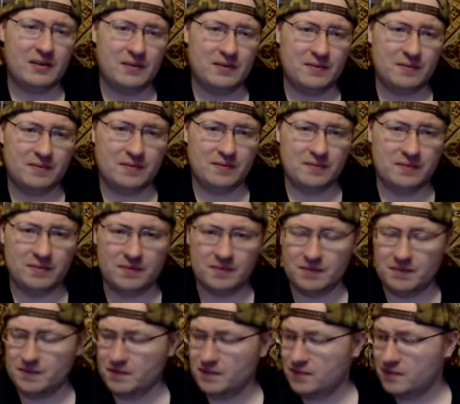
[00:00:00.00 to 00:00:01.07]

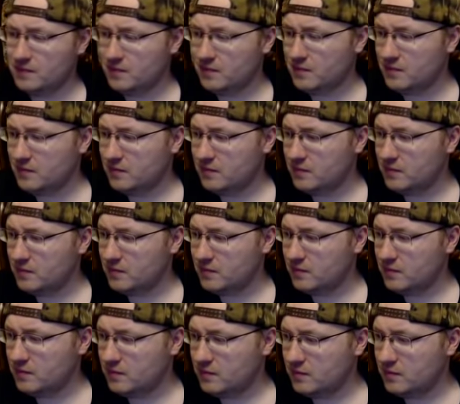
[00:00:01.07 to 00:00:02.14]

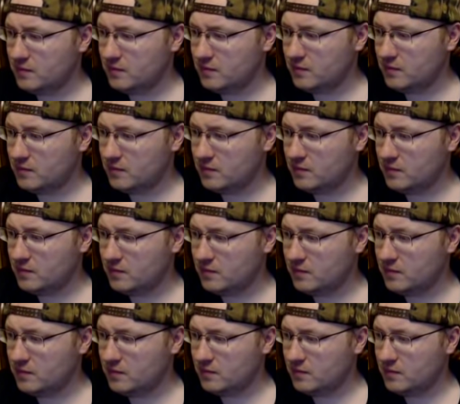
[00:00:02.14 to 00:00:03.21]

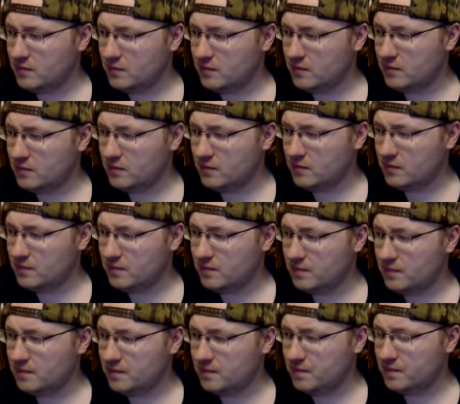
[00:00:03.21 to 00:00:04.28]

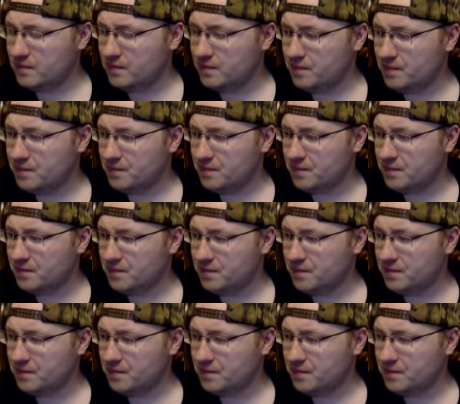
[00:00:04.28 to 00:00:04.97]
No one is speaking in this clip.